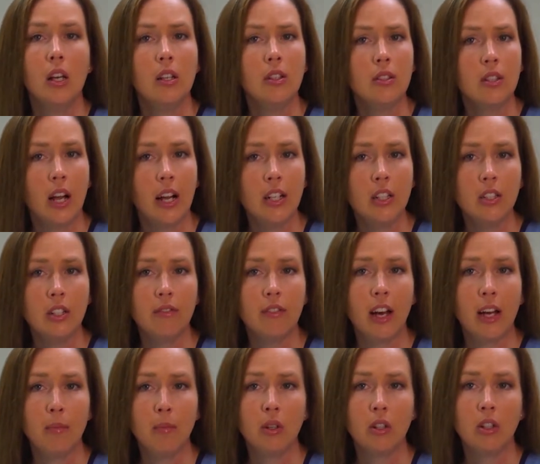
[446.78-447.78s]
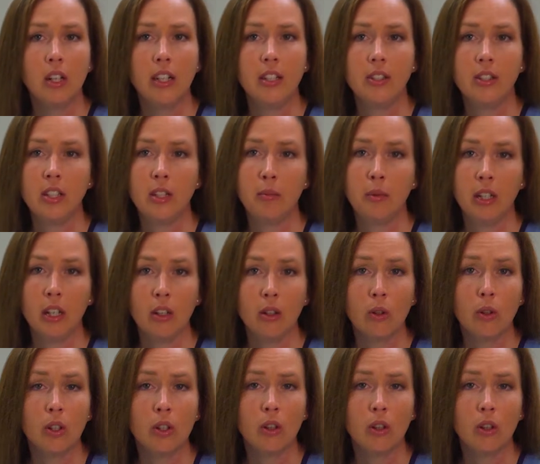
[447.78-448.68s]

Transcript: Signs of hypoglycemia or